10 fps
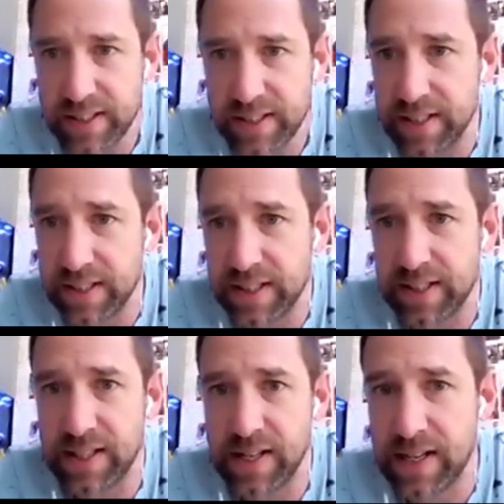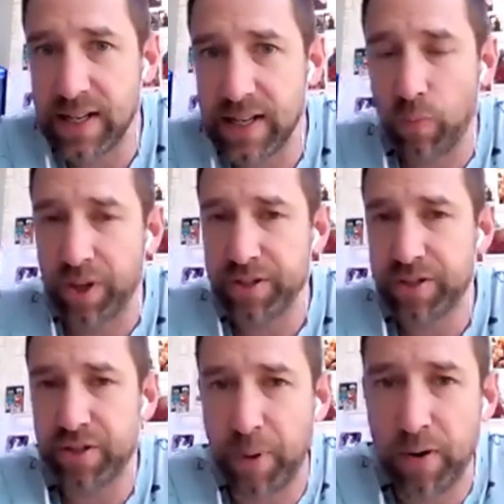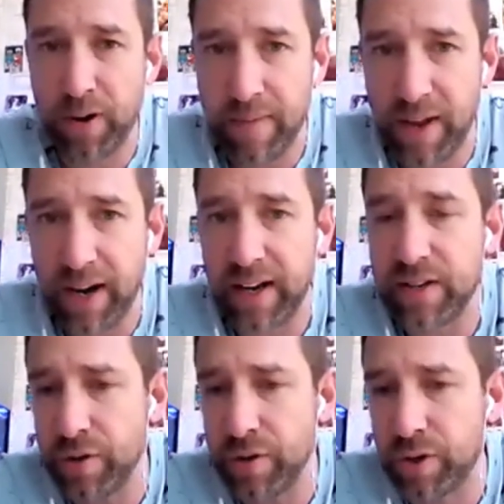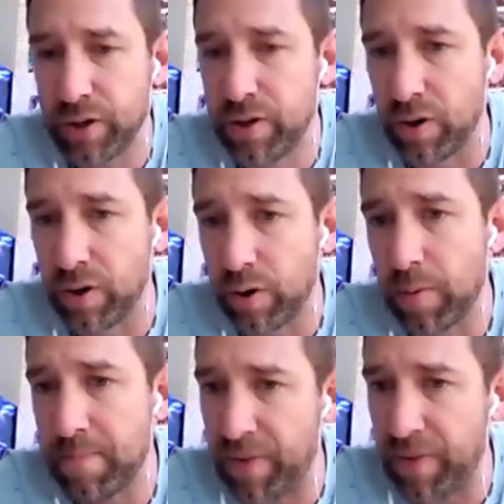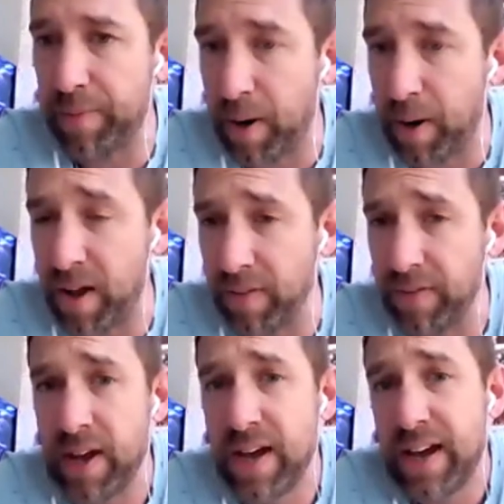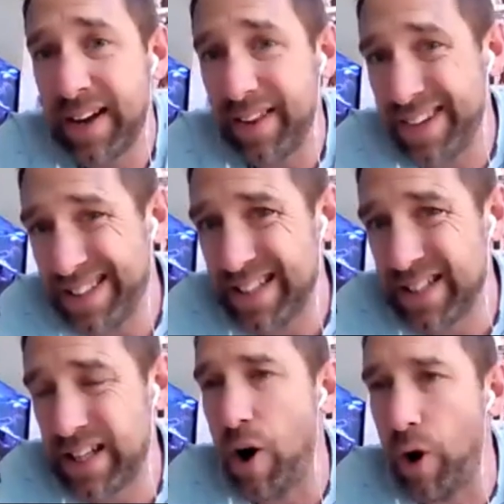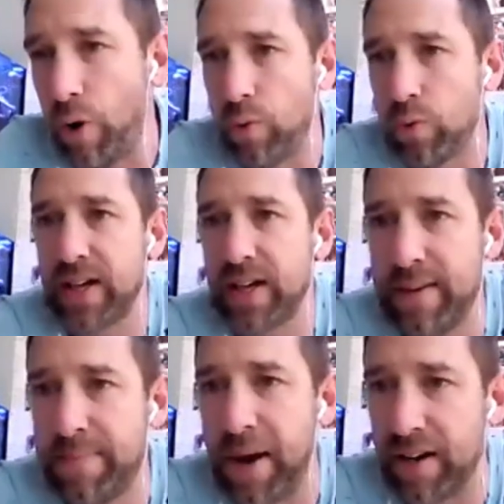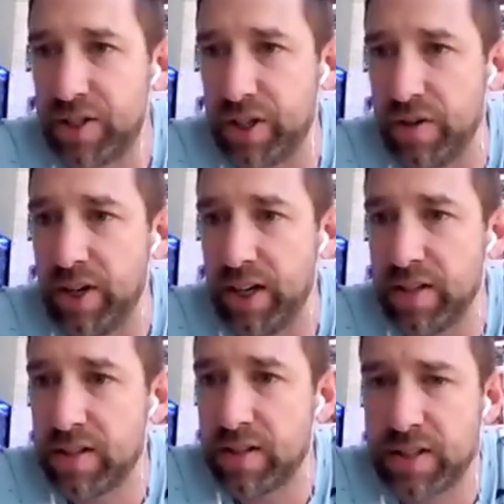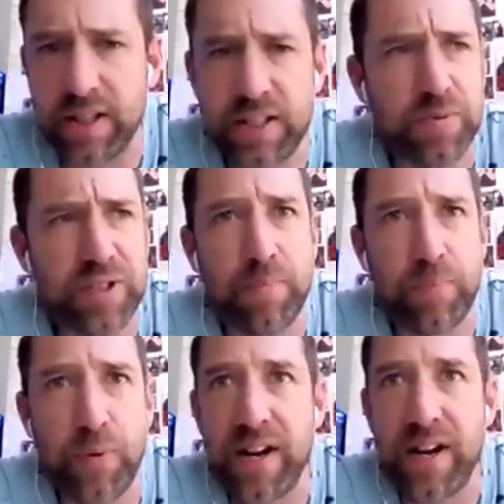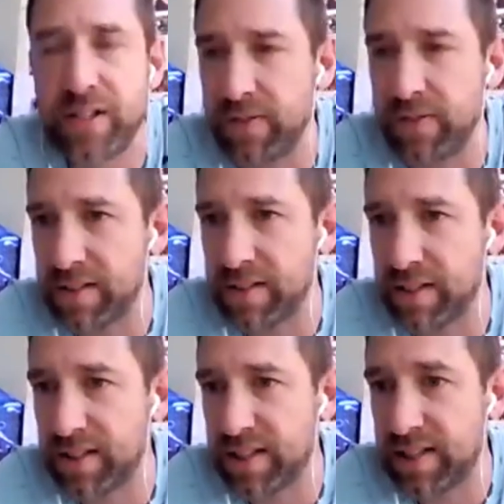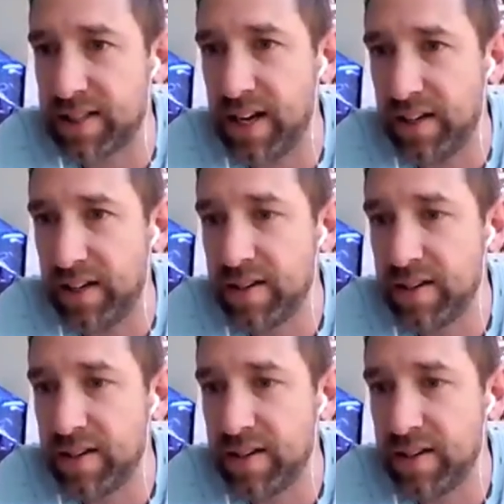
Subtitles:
thing, once you program that in, you can look month by month. Now, this is the old Apex unit, so this was the pre-2016.